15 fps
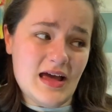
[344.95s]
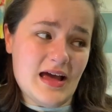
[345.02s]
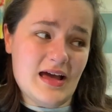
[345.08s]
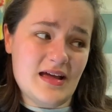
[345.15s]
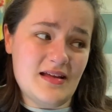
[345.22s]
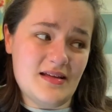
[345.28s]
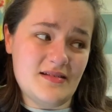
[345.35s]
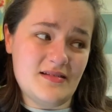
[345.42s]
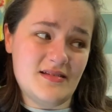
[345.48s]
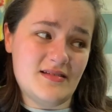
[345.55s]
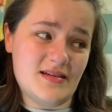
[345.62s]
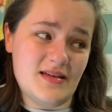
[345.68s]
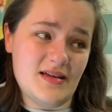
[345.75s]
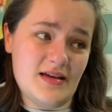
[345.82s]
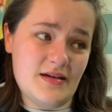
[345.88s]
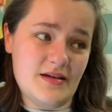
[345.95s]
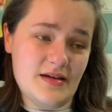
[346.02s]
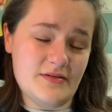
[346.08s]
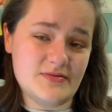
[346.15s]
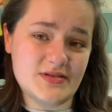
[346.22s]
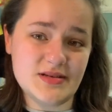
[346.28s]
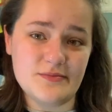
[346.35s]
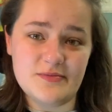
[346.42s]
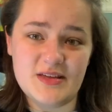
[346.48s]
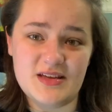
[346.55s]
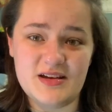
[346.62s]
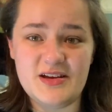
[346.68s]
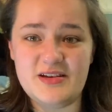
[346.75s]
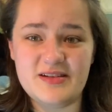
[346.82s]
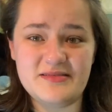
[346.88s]
And it was something
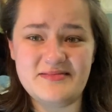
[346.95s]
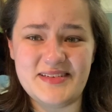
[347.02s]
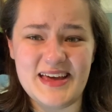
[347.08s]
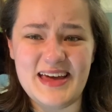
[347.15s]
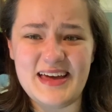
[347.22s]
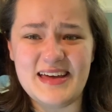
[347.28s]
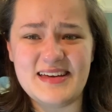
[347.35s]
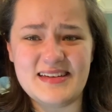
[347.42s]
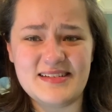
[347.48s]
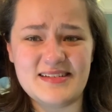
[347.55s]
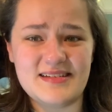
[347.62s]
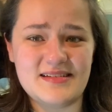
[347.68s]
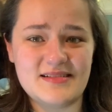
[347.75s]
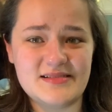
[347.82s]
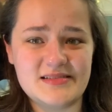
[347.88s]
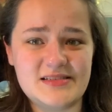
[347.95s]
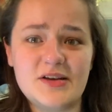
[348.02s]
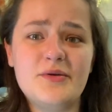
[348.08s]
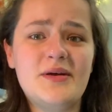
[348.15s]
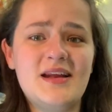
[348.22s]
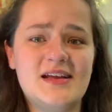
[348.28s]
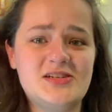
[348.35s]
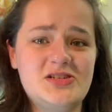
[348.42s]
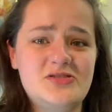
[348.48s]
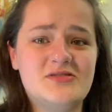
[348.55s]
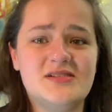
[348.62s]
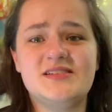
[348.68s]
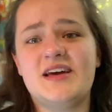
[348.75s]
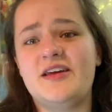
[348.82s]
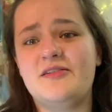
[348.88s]
that you don't get. So unless you
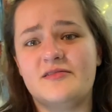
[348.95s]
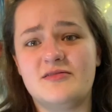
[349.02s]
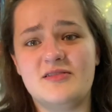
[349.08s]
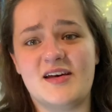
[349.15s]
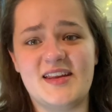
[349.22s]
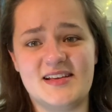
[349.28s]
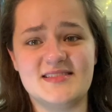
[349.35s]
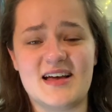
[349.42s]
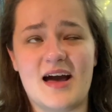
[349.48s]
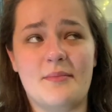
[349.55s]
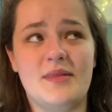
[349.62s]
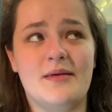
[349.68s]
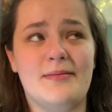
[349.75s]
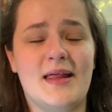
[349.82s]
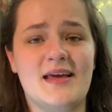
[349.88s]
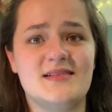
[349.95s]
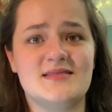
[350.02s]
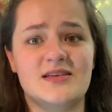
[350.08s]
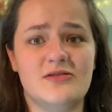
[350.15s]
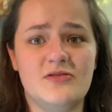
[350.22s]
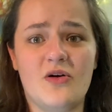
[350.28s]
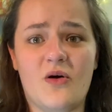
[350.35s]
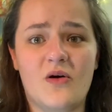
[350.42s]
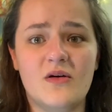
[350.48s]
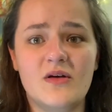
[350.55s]
can take your online exam in a place that you're not